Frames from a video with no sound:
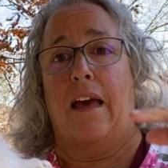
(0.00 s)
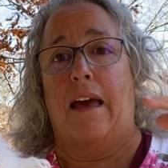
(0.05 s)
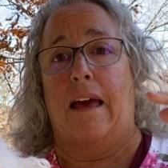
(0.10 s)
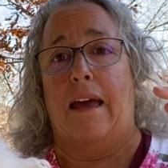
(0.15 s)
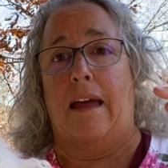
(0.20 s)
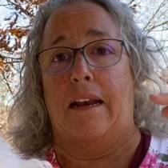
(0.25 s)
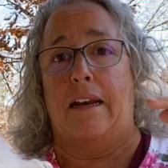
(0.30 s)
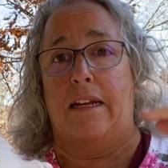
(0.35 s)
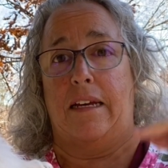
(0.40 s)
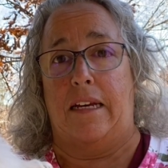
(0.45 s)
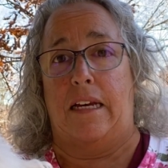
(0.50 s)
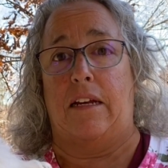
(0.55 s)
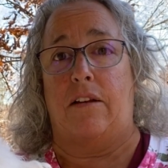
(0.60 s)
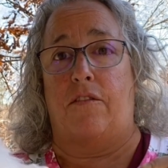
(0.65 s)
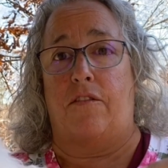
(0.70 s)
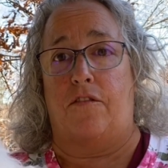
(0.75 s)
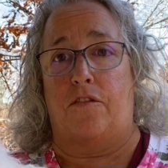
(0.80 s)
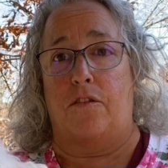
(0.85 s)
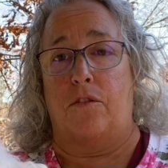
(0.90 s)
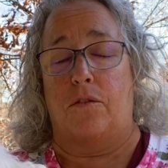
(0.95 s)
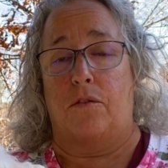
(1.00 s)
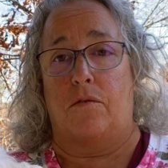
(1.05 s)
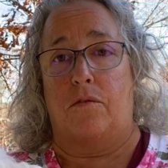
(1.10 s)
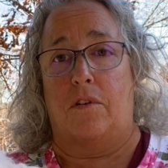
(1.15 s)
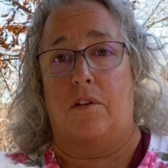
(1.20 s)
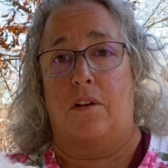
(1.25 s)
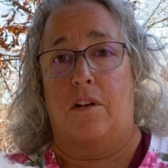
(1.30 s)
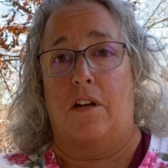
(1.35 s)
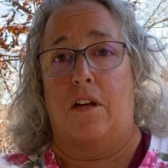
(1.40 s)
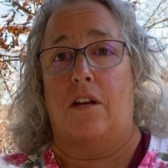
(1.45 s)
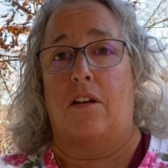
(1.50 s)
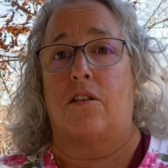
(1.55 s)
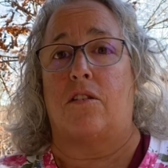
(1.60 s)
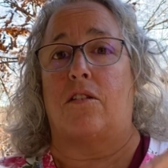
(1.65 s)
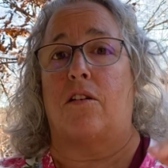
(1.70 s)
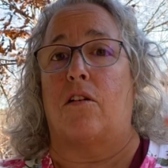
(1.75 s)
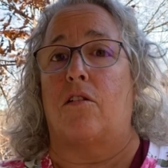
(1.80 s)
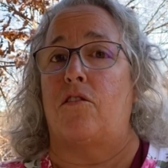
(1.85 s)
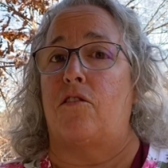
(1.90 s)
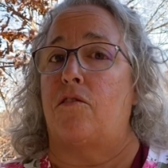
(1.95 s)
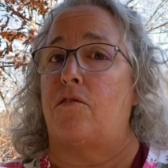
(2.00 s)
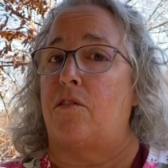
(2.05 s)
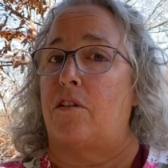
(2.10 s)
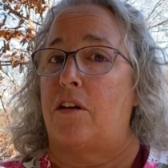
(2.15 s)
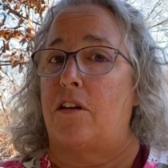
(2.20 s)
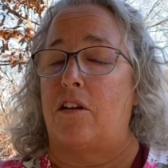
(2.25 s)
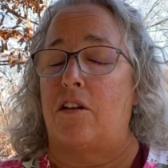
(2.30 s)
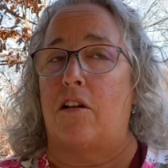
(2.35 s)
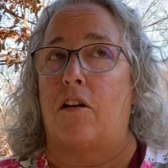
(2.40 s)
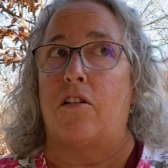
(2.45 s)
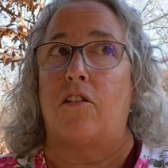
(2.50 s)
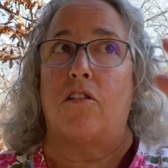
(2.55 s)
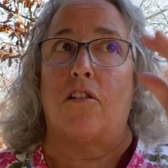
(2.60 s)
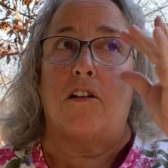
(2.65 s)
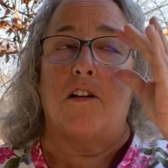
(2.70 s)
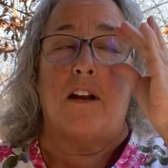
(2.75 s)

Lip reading: and eat food. So you're